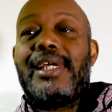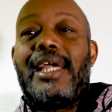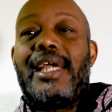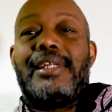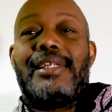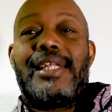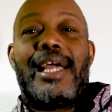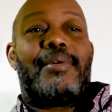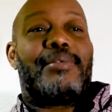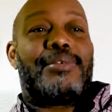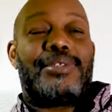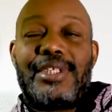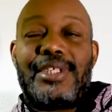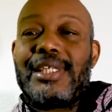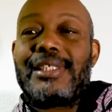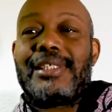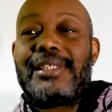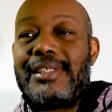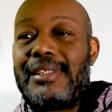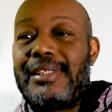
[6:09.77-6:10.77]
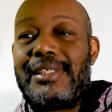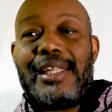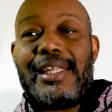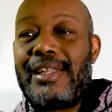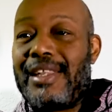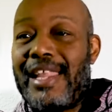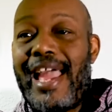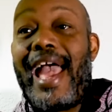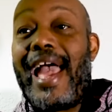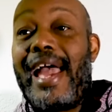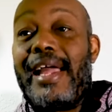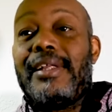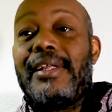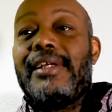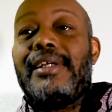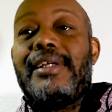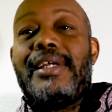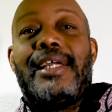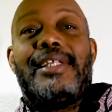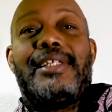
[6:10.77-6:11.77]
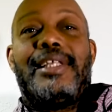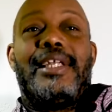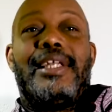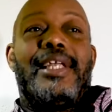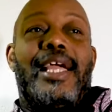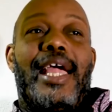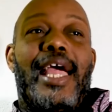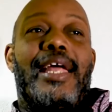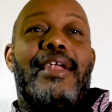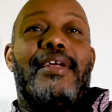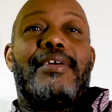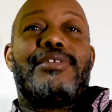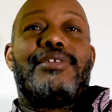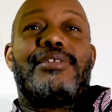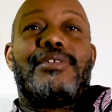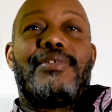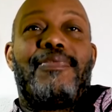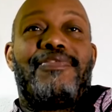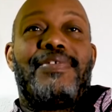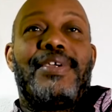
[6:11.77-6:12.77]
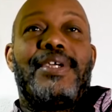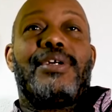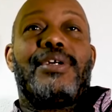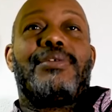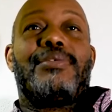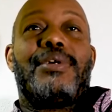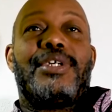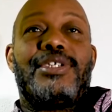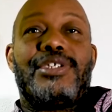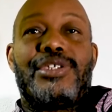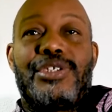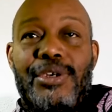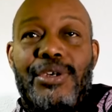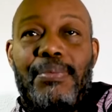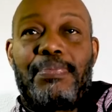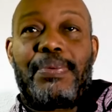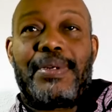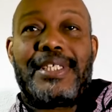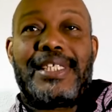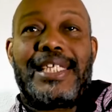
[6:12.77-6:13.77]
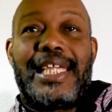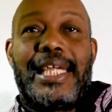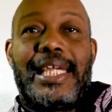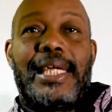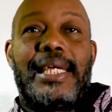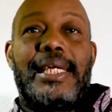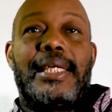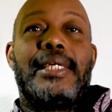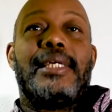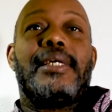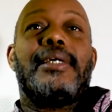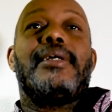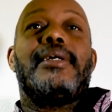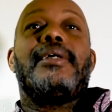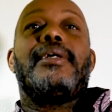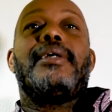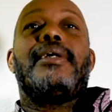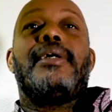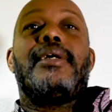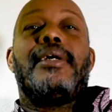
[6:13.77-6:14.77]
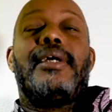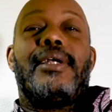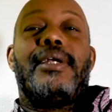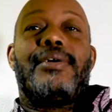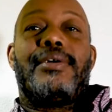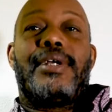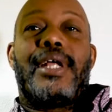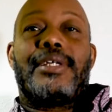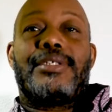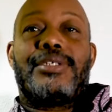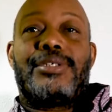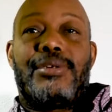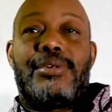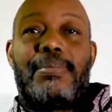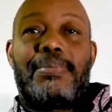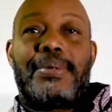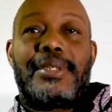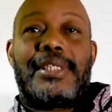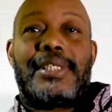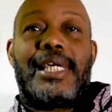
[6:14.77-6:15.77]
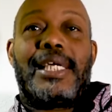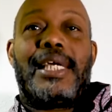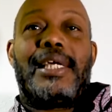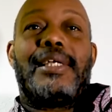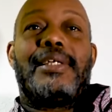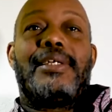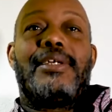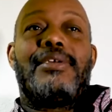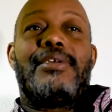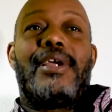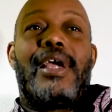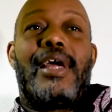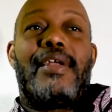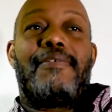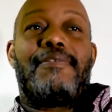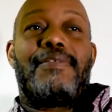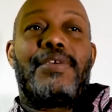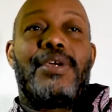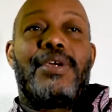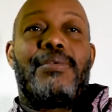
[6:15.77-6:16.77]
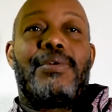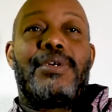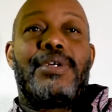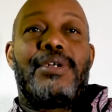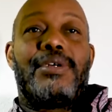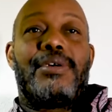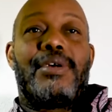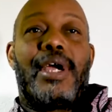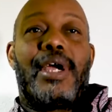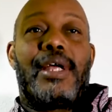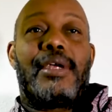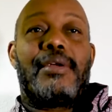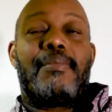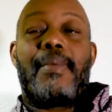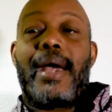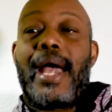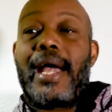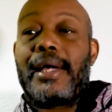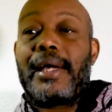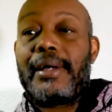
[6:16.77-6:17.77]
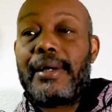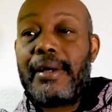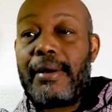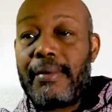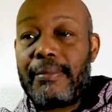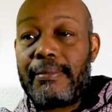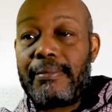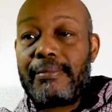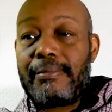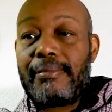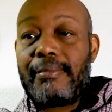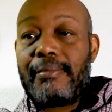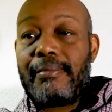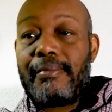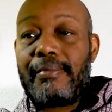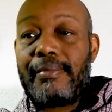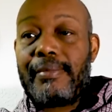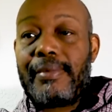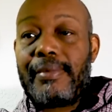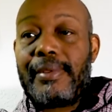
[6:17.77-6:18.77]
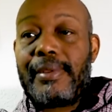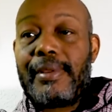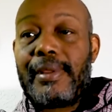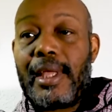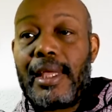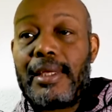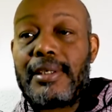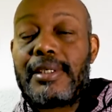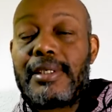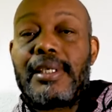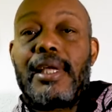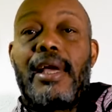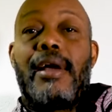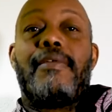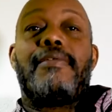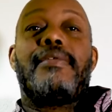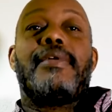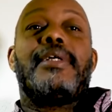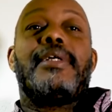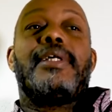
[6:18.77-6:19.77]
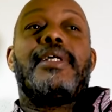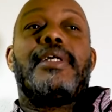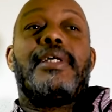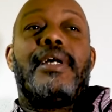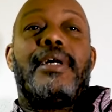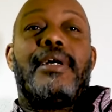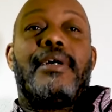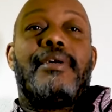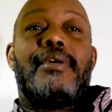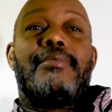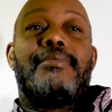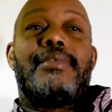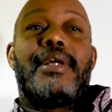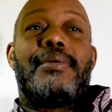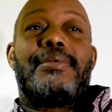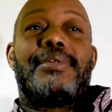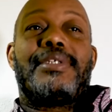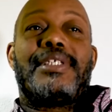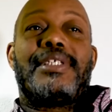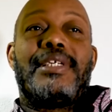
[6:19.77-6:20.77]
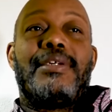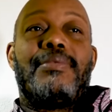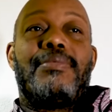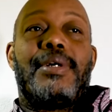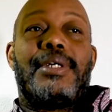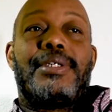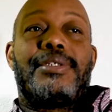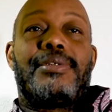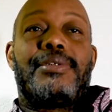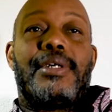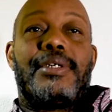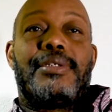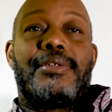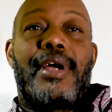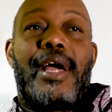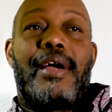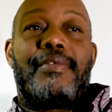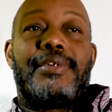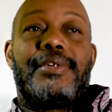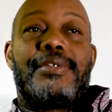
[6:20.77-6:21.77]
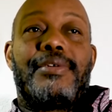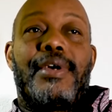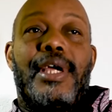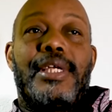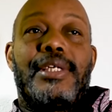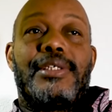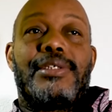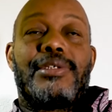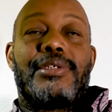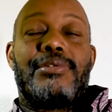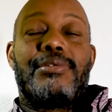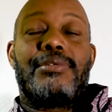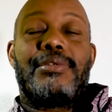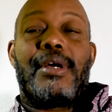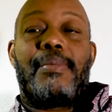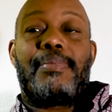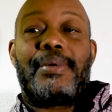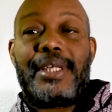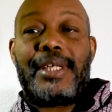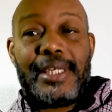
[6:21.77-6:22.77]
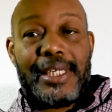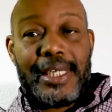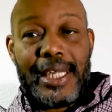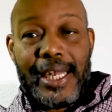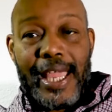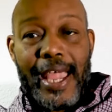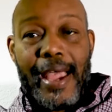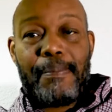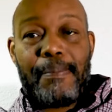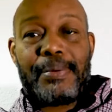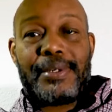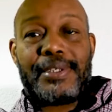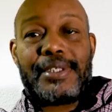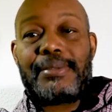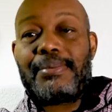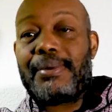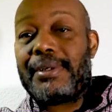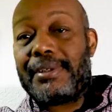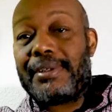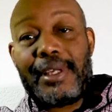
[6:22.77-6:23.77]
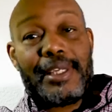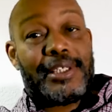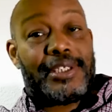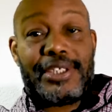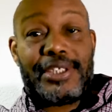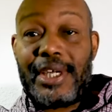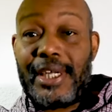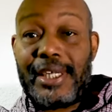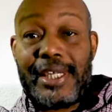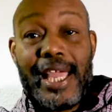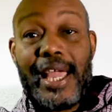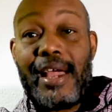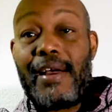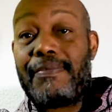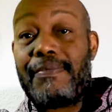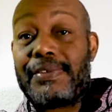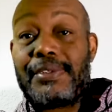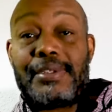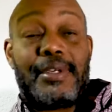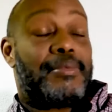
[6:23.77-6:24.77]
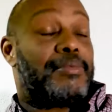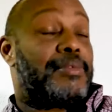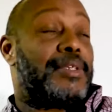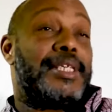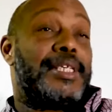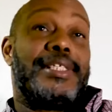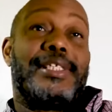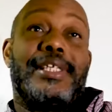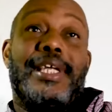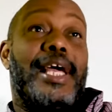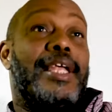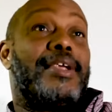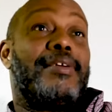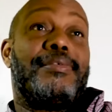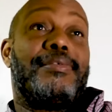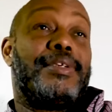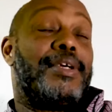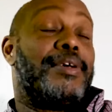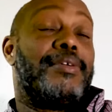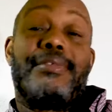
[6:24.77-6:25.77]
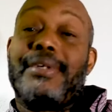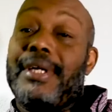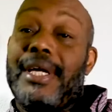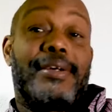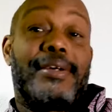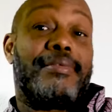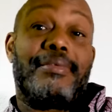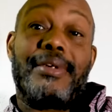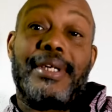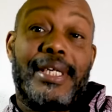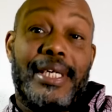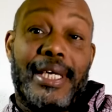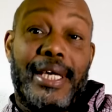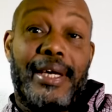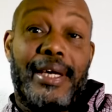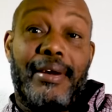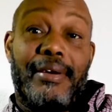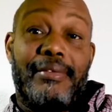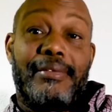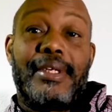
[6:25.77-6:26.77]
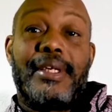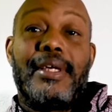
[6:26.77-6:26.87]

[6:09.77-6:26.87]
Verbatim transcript: and that was just that. And then they had a field where you serpentine and learn how to serpentine, and then you had a field where you learn how to back up and stuff. That was C1 Truck Driving Training School up in Indianapolis, but they shut down for some reason. I don't know, and I don't really care.